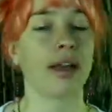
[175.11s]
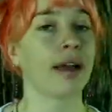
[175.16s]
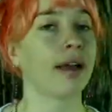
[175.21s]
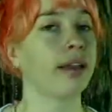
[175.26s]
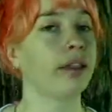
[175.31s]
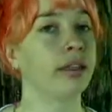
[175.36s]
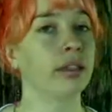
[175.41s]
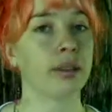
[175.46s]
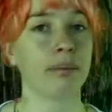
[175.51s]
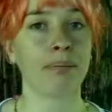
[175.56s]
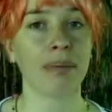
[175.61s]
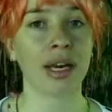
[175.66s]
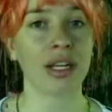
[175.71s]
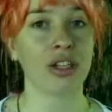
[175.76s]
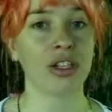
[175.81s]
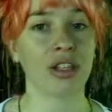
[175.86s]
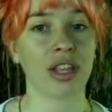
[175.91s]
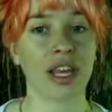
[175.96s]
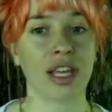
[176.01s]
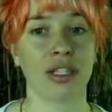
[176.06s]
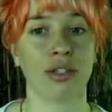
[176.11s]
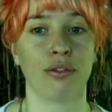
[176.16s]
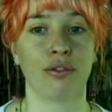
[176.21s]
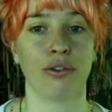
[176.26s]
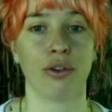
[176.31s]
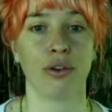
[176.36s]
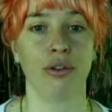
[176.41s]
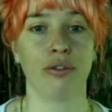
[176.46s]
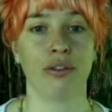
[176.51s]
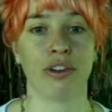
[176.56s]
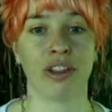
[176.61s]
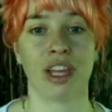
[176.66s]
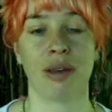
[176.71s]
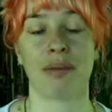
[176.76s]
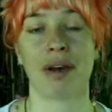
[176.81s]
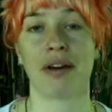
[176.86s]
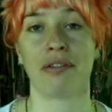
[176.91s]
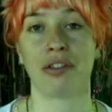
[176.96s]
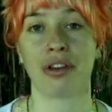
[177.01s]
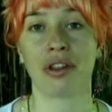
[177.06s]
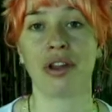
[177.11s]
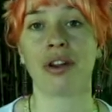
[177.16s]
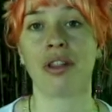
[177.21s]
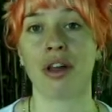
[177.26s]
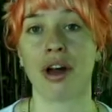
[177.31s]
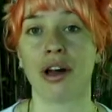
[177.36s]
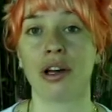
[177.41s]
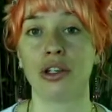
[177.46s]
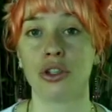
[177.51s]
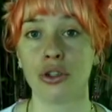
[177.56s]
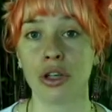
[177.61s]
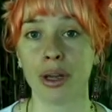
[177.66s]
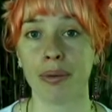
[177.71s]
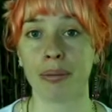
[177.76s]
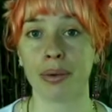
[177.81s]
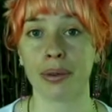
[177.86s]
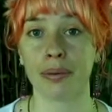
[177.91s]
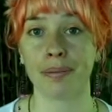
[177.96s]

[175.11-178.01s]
and there's much less food for them after their long trip.